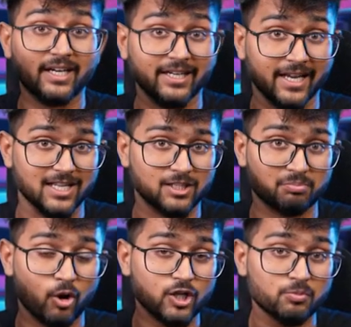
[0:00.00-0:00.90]
details,
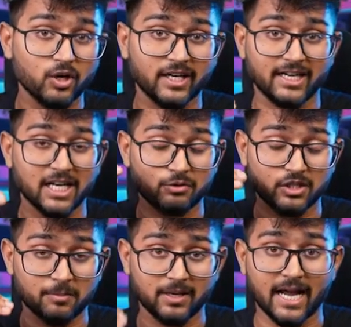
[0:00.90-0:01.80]
small details which
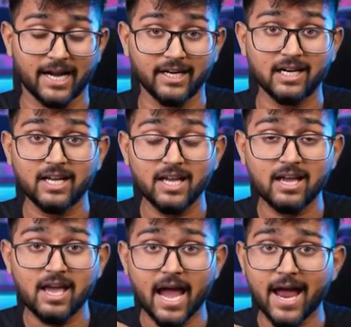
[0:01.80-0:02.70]
are being added.
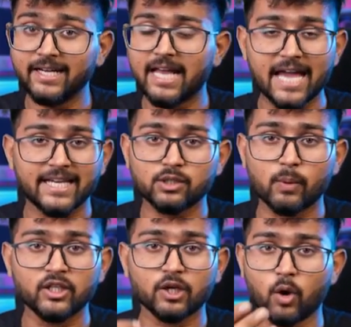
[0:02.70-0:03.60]
And I guess
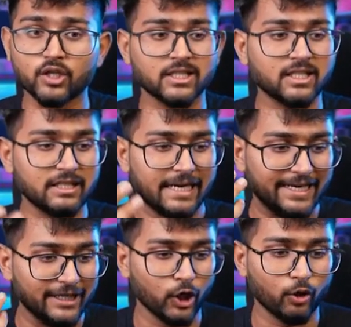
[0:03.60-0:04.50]
when you're watching the
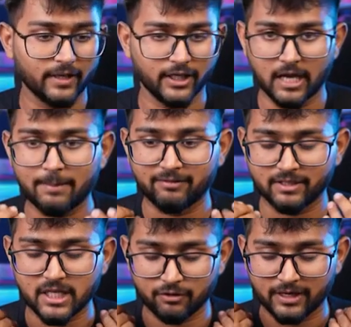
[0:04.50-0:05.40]
intro video, I mean,
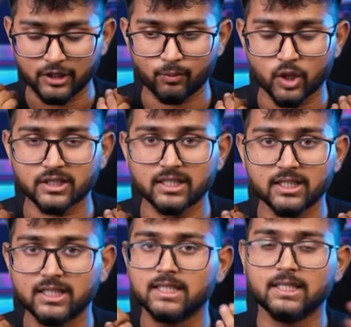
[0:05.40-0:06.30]
when you're watching
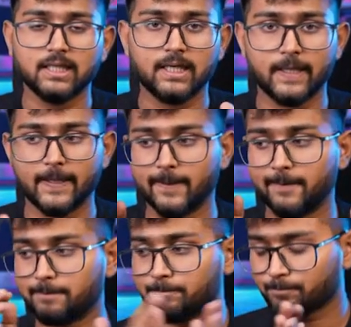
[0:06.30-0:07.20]
the,
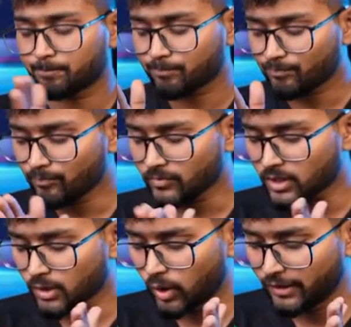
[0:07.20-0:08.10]

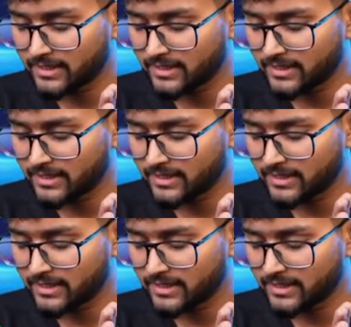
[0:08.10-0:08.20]
what do we